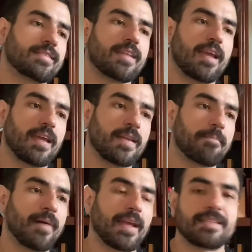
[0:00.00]

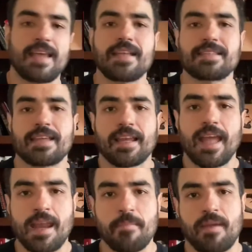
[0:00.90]
state by dancing,
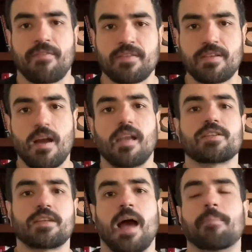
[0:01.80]
getting my
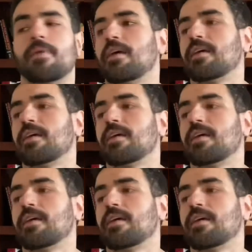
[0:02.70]
physiology up.